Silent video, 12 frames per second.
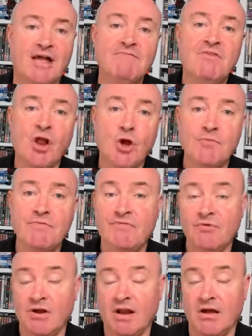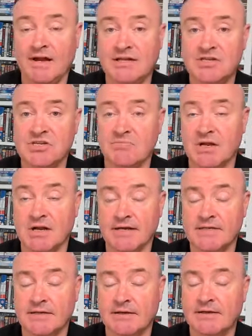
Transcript: envelope for a lightning simulator.